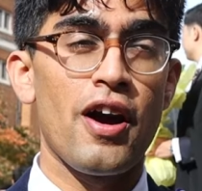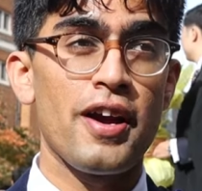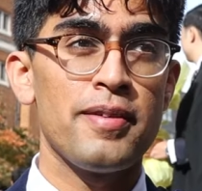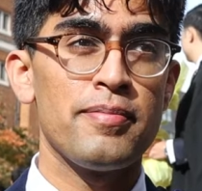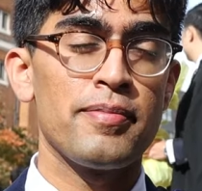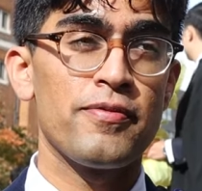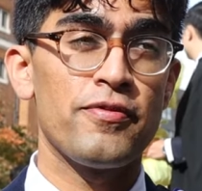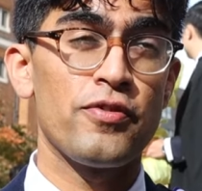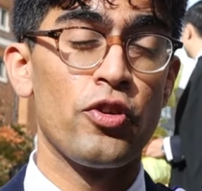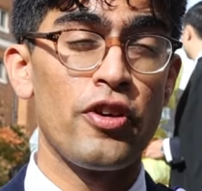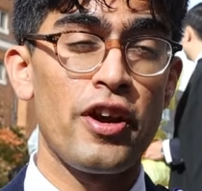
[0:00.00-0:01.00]
I'm
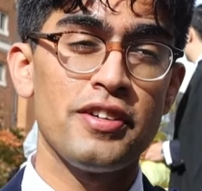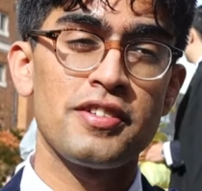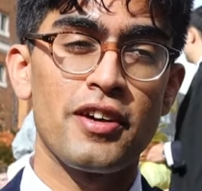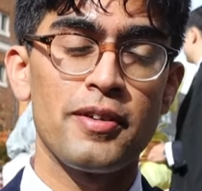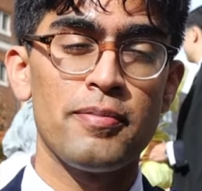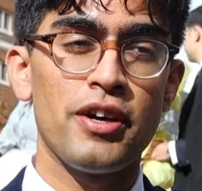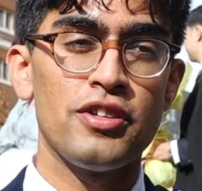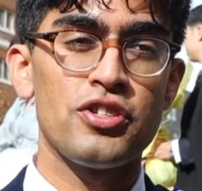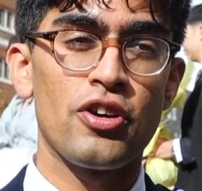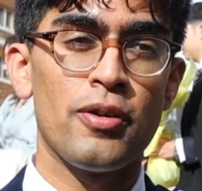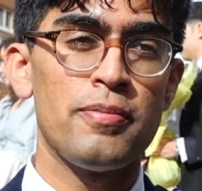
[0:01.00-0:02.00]
already started my
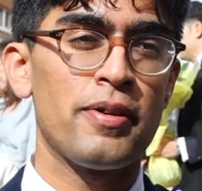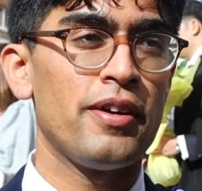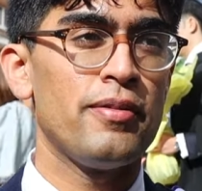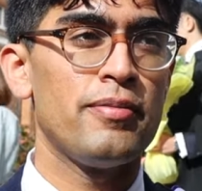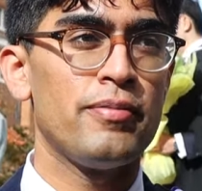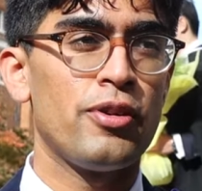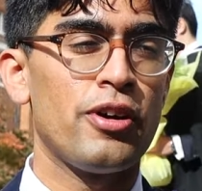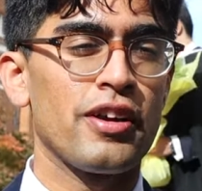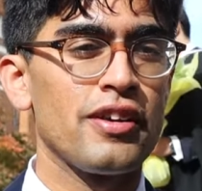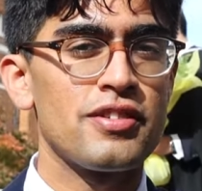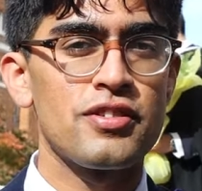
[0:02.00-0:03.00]
job. I'm
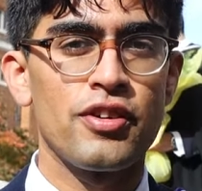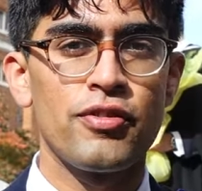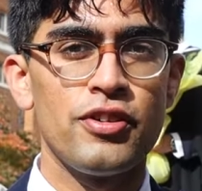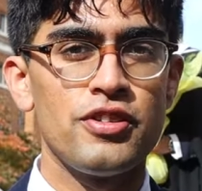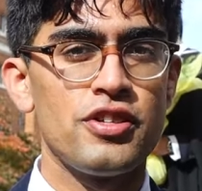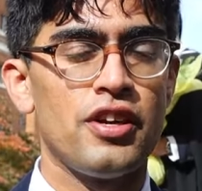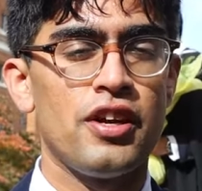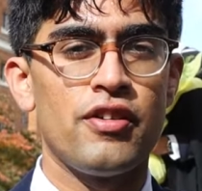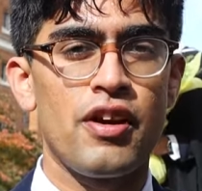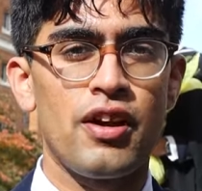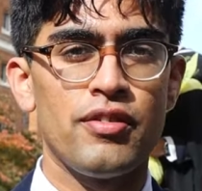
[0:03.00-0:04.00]
working as a software
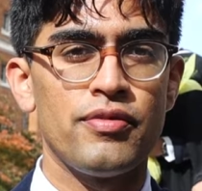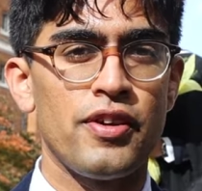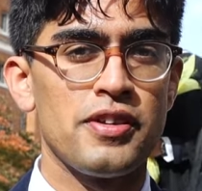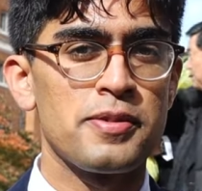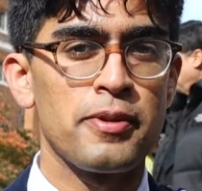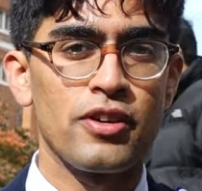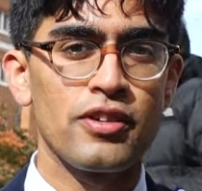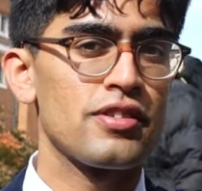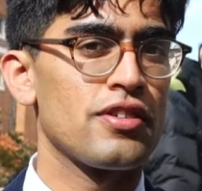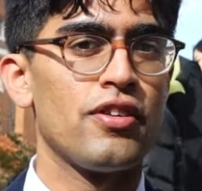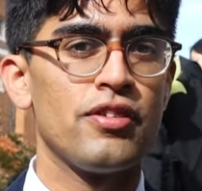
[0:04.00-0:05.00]
engineer at Facebook,
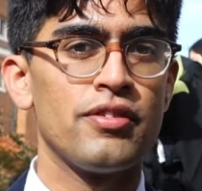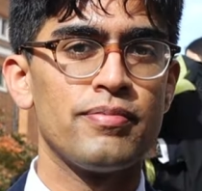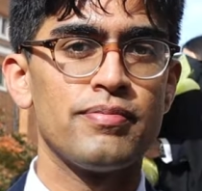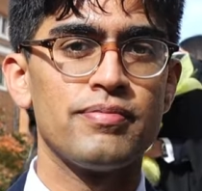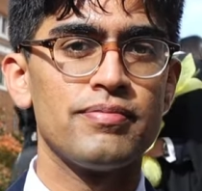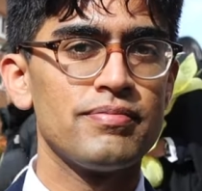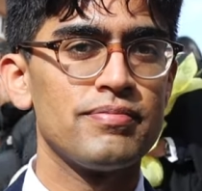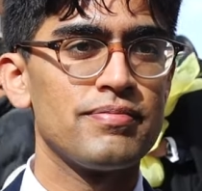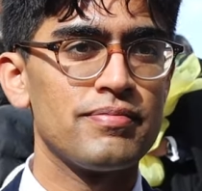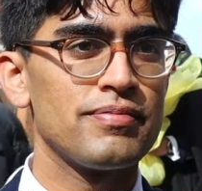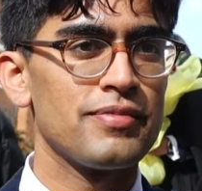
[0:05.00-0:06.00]
so
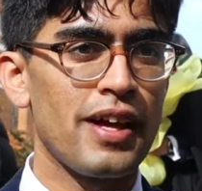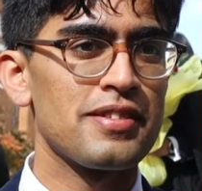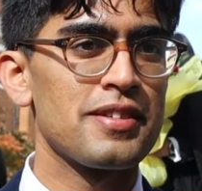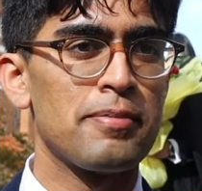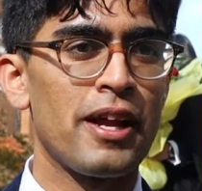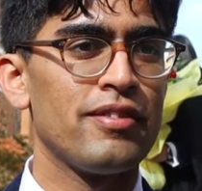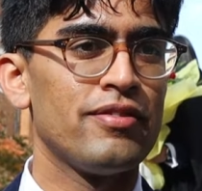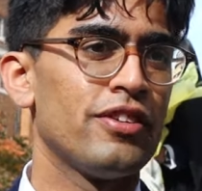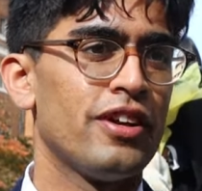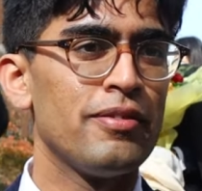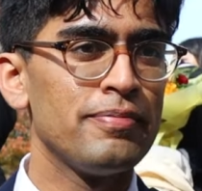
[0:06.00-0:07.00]
that's the plan
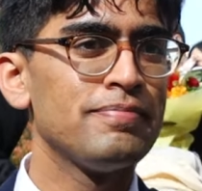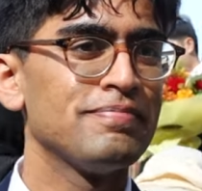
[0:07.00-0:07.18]
for now.